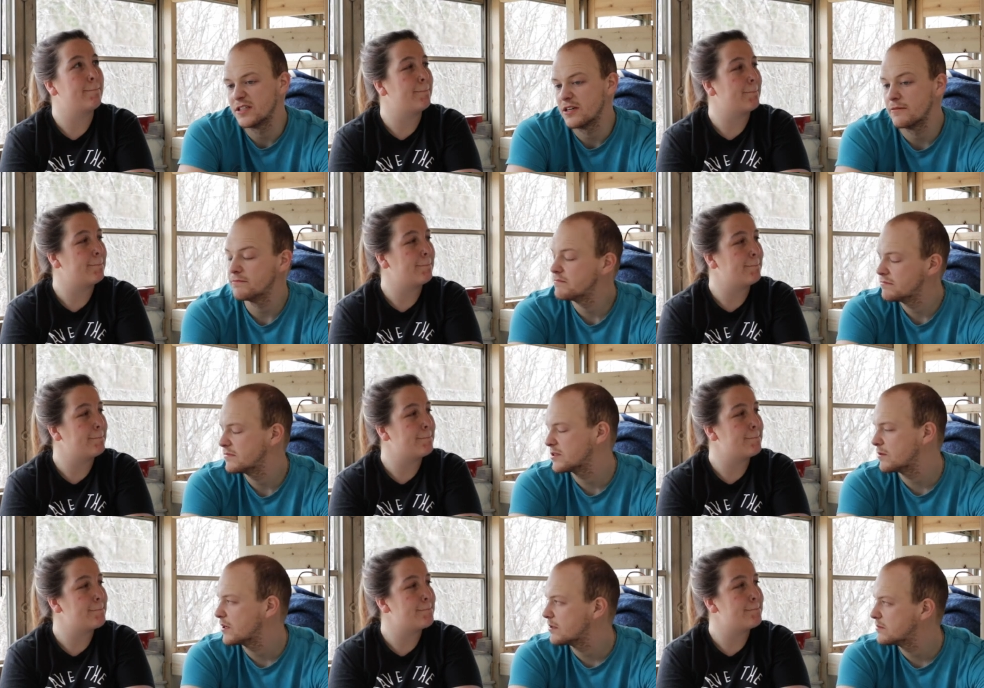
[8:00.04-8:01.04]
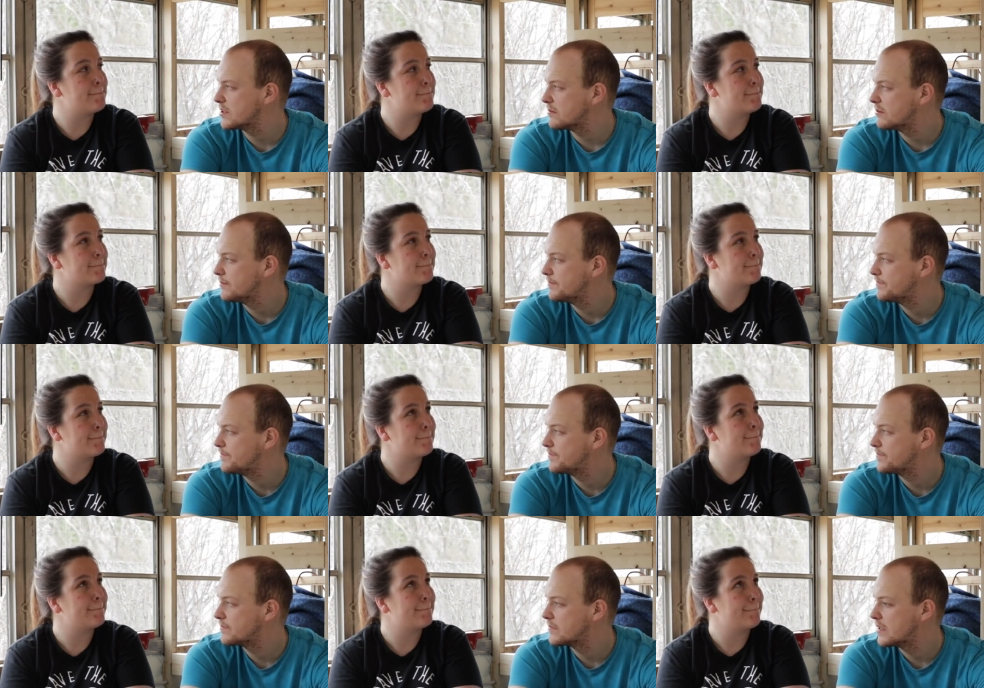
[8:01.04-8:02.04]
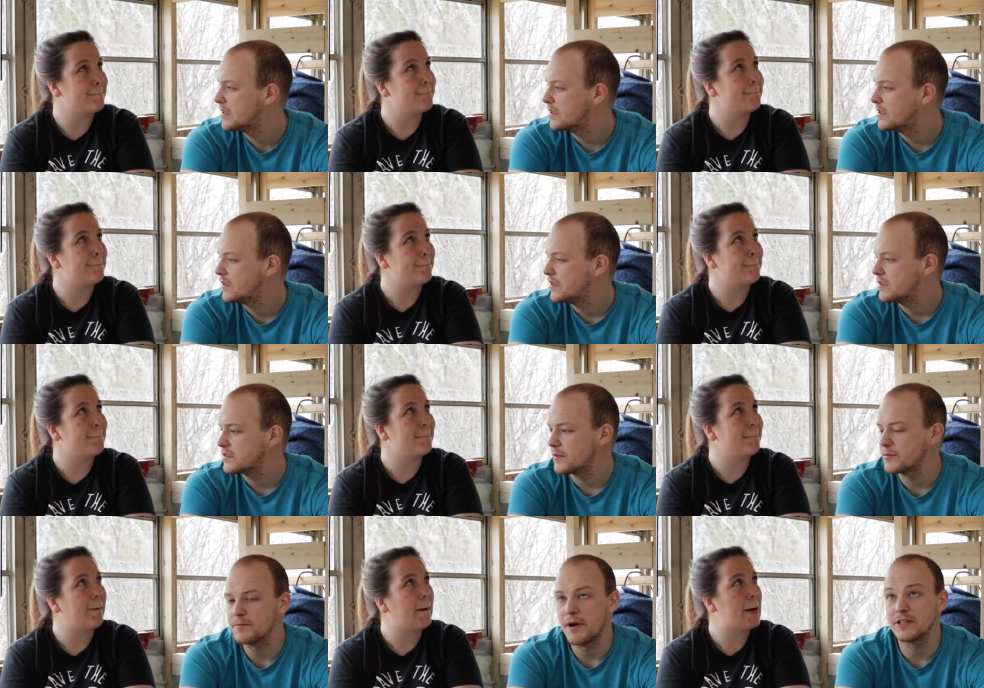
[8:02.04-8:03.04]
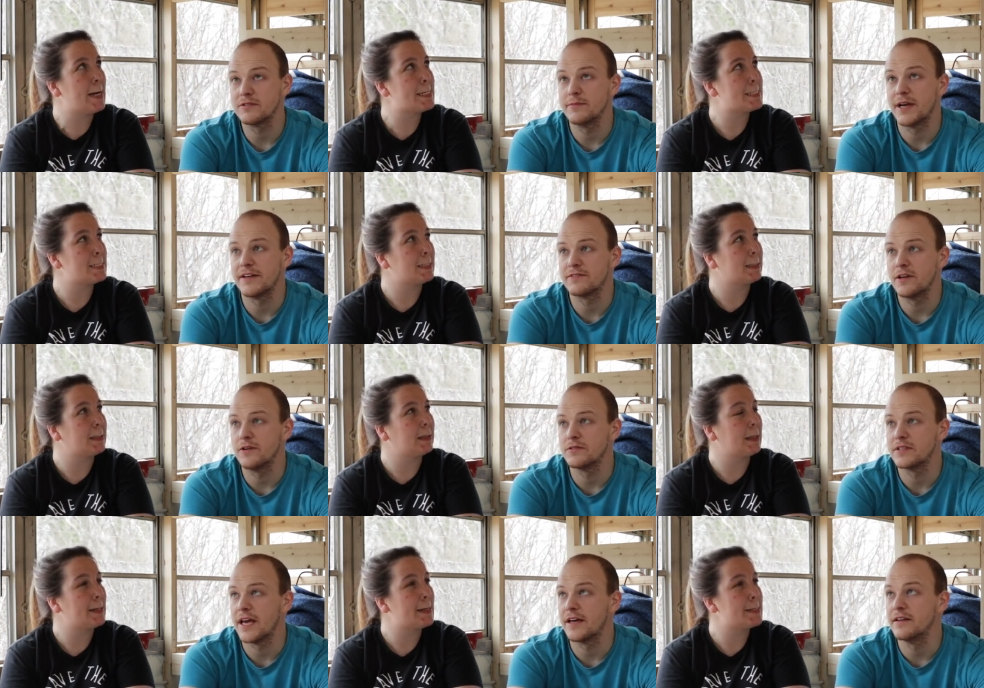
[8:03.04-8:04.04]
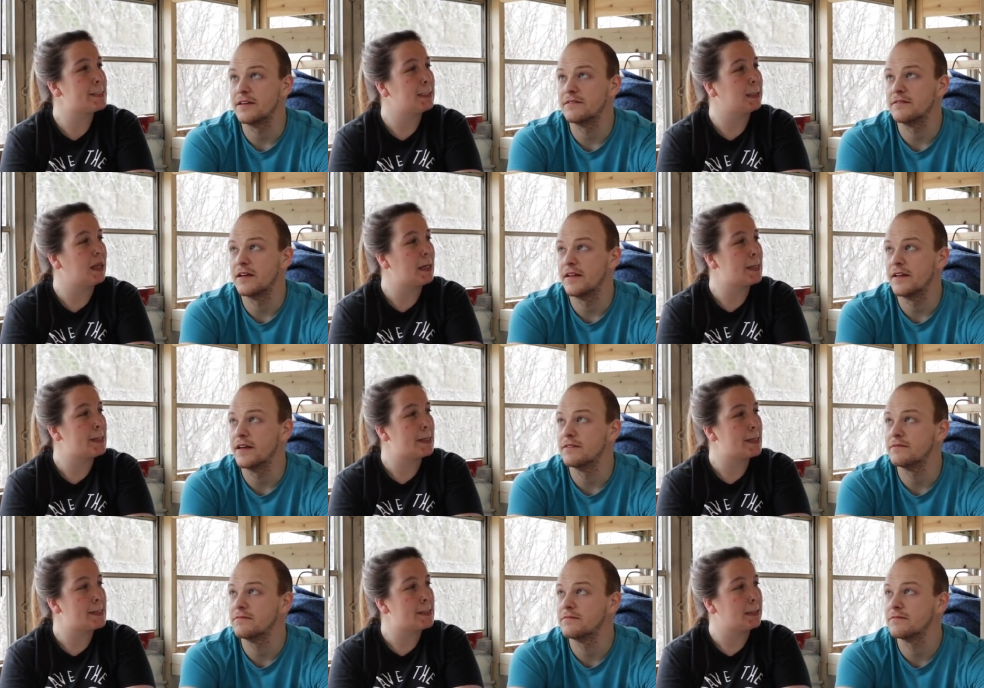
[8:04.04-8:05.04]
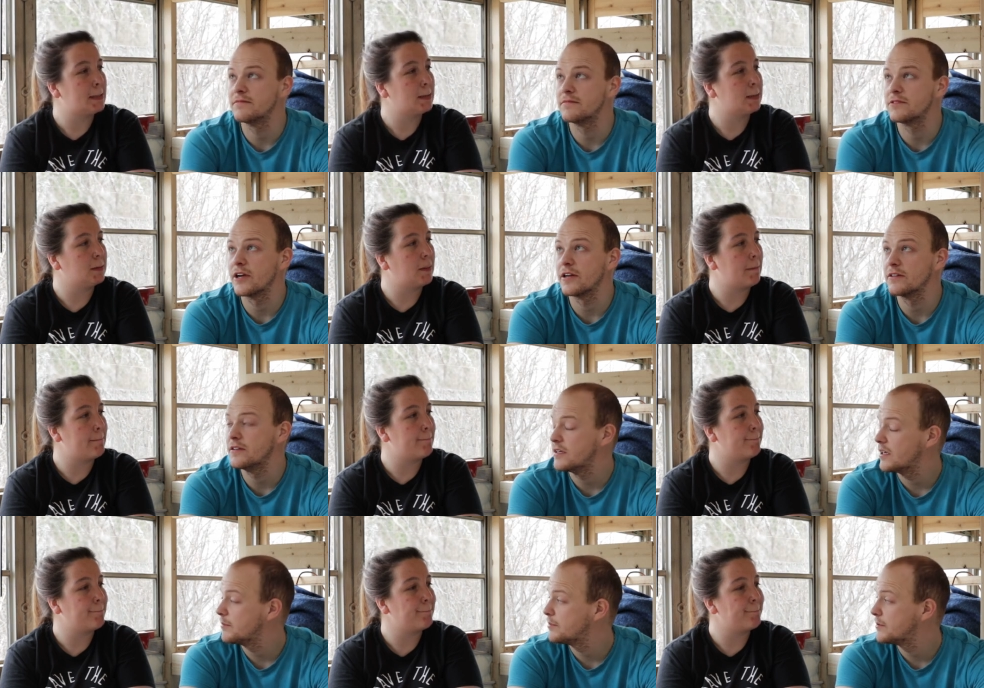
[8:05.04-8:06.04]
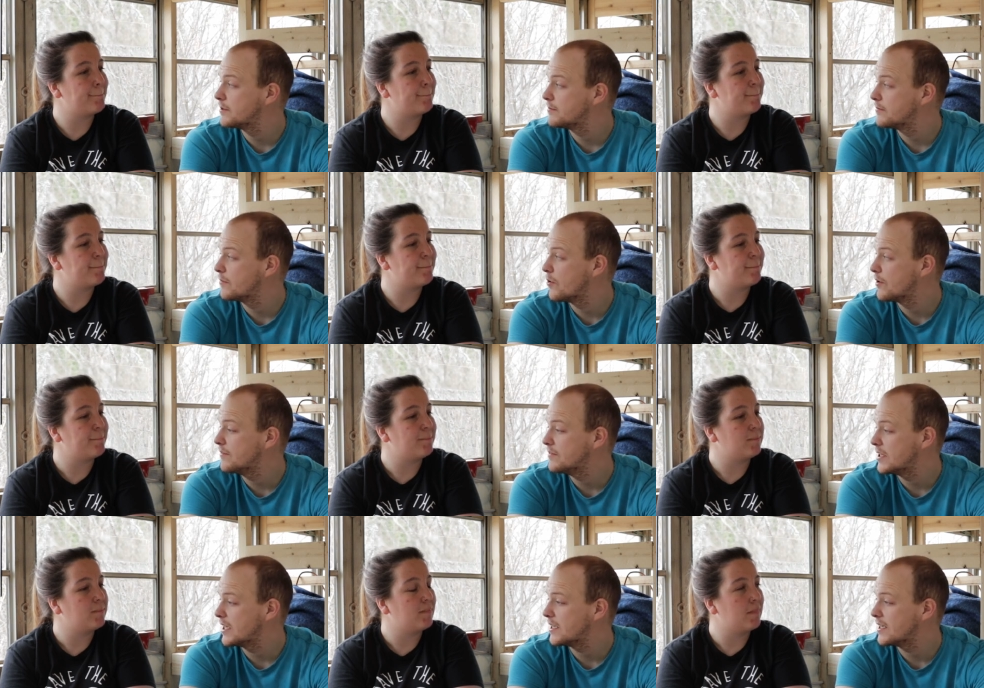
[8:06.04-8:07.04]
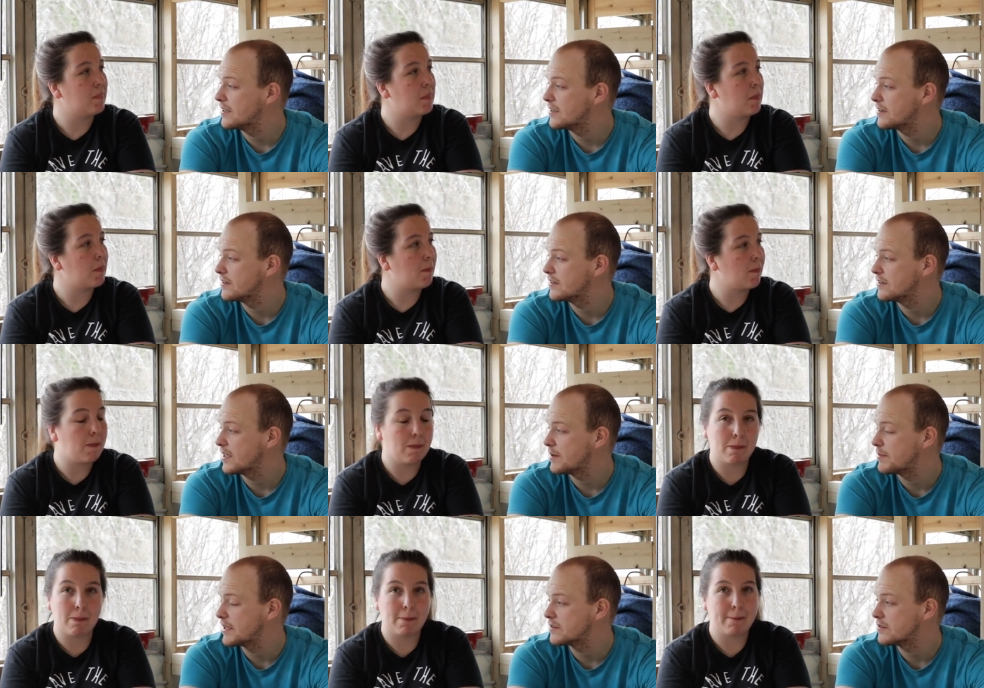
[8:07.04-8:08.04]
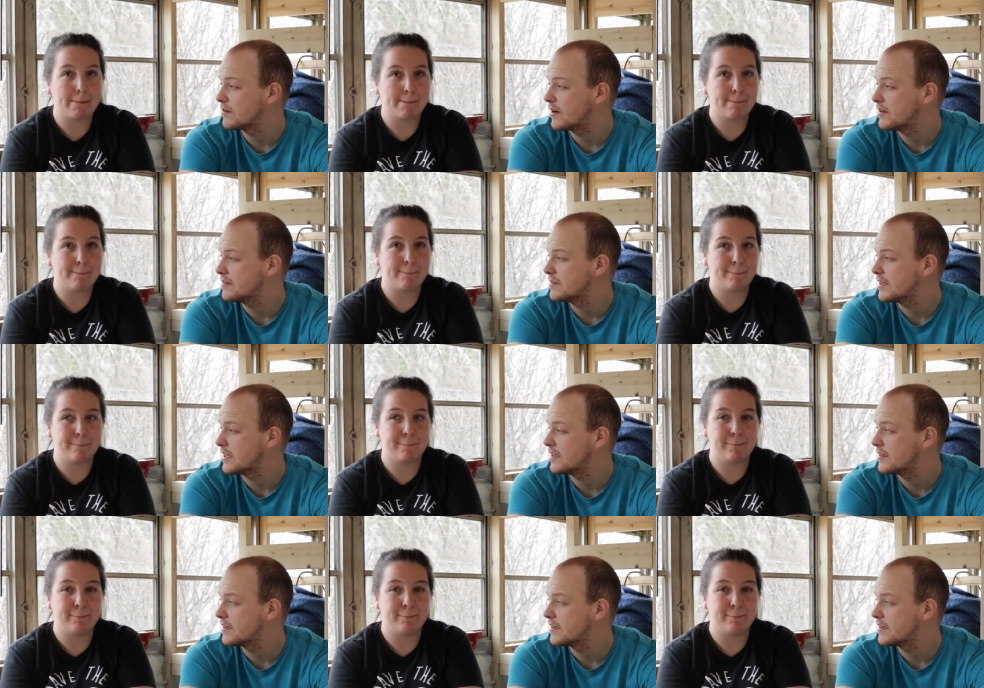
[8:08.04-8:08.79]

Speaker 1: touch up. That's what it comes down to. Some spots we might have to go sand it and then try and clean it up or or even like get a like pencil crayon and like